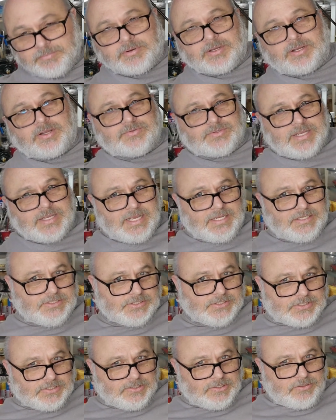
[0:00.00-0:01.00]
because they had
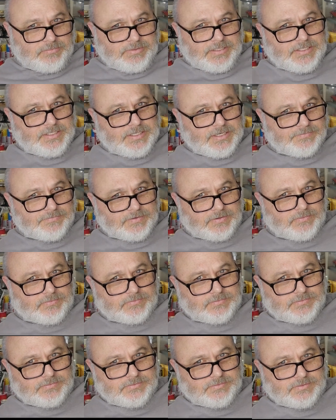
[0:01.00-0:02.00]
just a little bit different
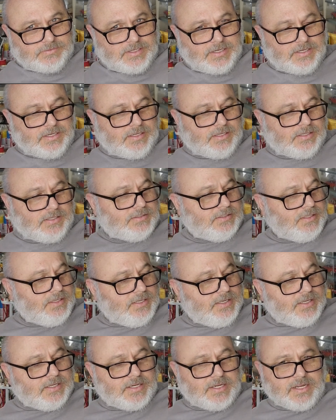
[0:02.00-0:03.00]

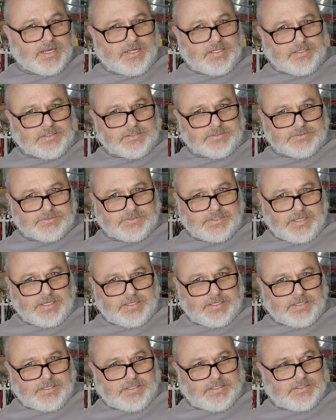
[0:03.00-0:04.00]
colors.
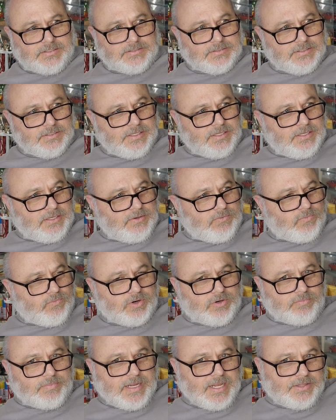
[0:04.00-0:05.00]
Like
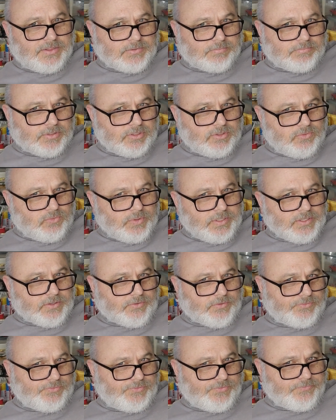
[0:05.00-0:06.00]
one of them had the blue
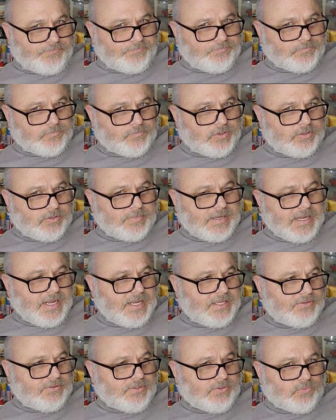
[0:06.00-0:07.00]
wheels. One of them
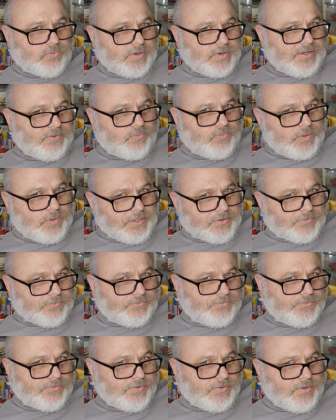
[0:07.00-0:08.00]
had the red
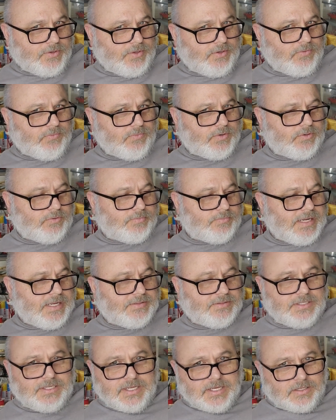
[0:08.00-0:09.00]
wheels. One of them
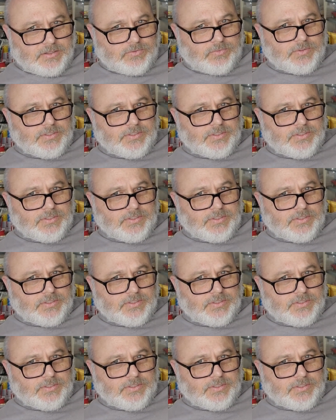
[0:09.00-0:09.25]
had the yellow